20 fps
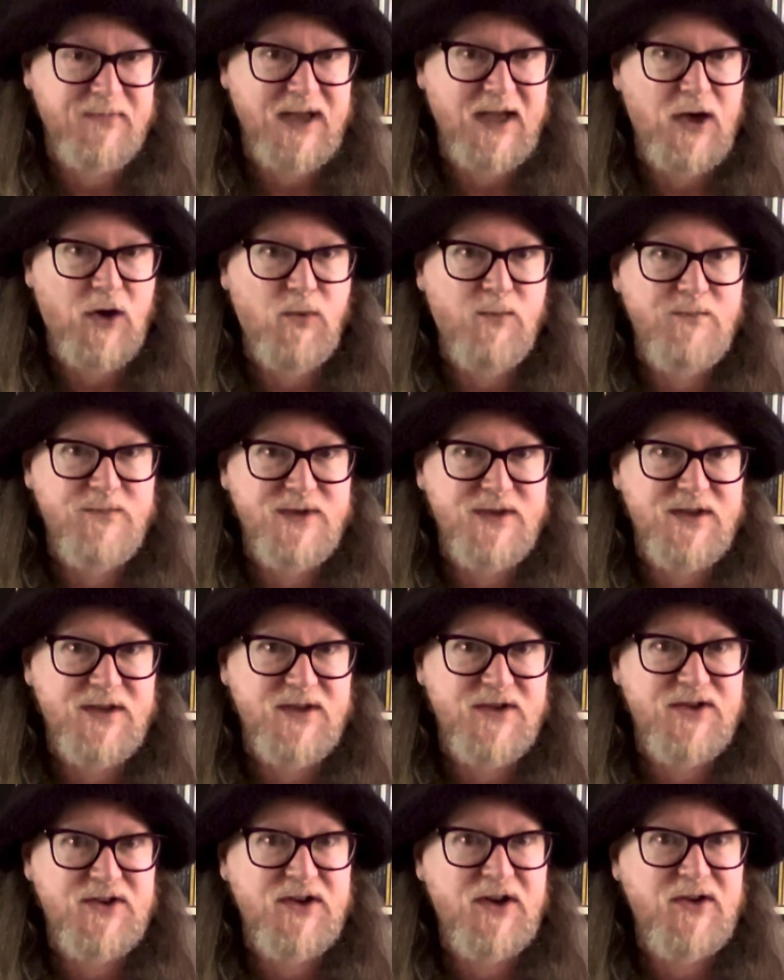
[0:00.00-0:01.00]
albums that
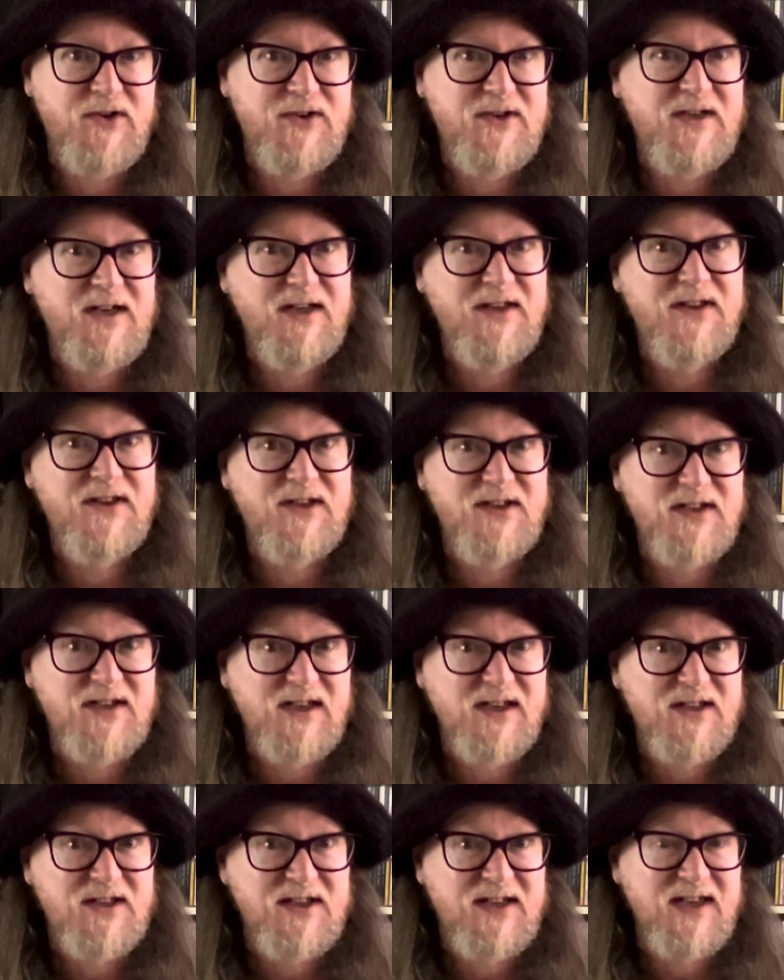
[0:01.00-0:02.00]
the Stones did in the
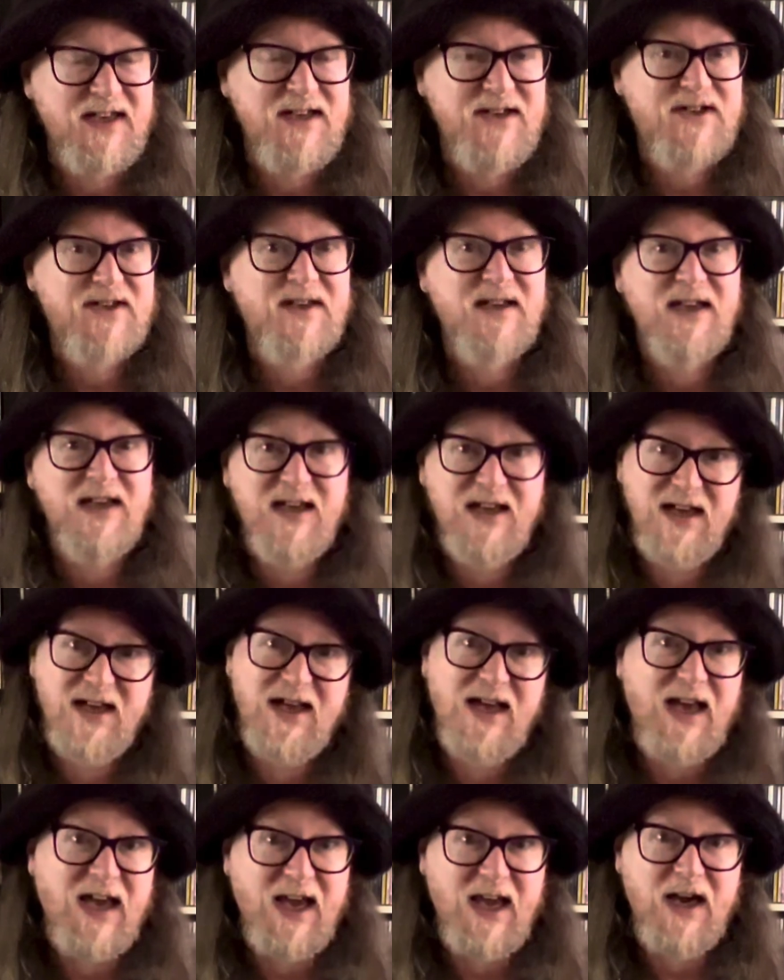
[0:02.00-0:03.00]
sixties,
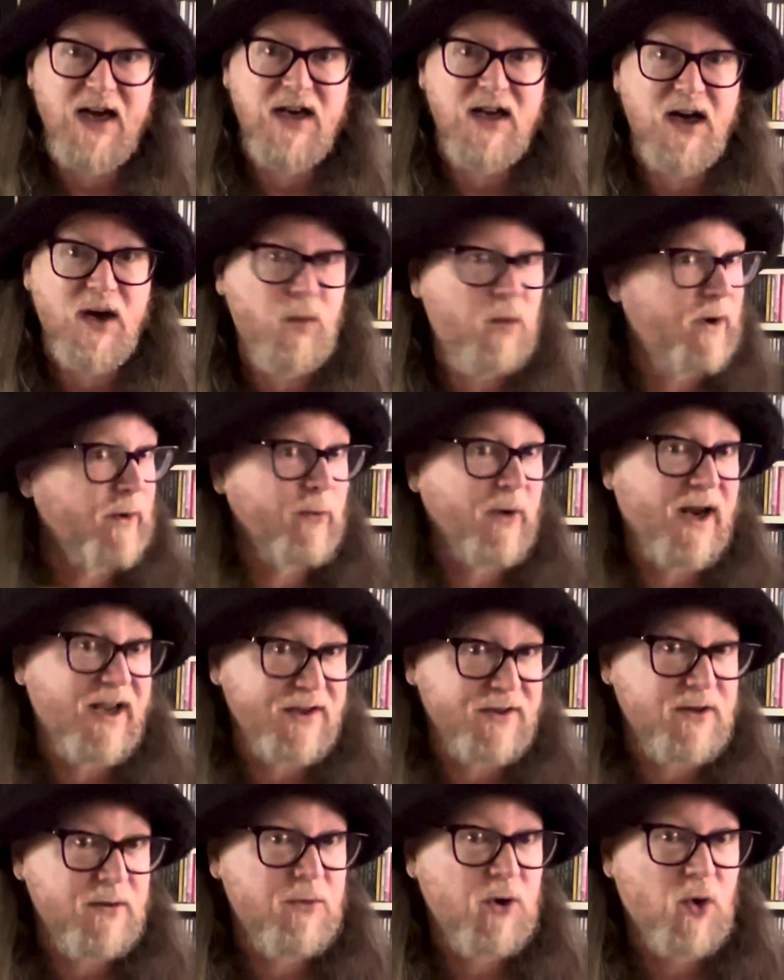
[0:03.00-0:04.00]
and uh, we
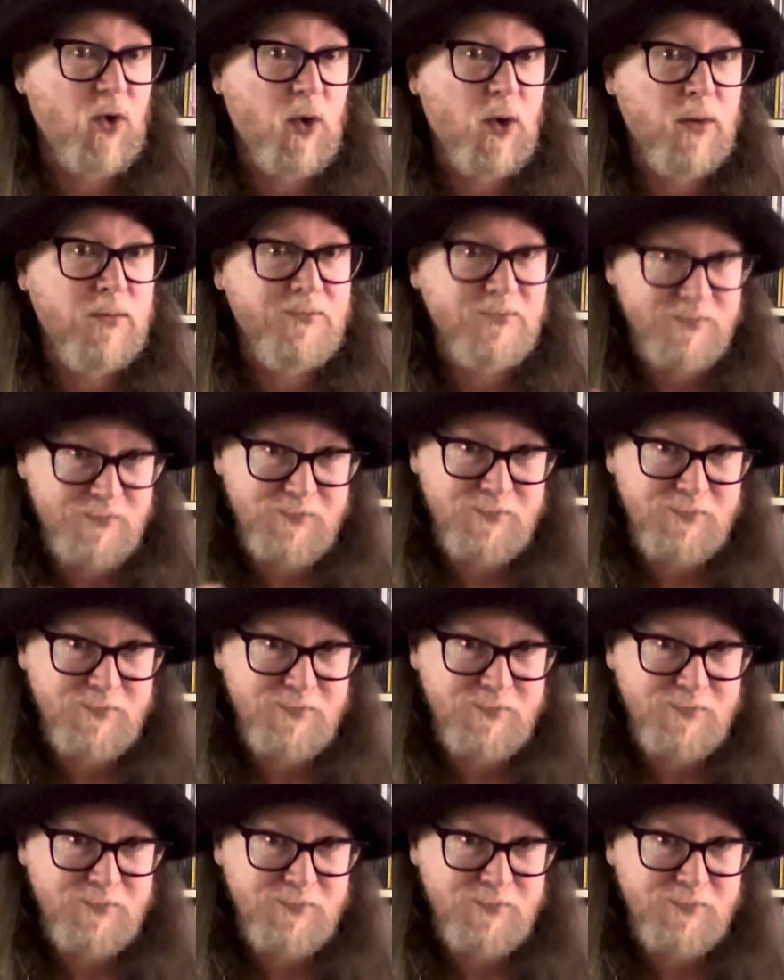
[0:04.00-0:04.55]
ranked them all.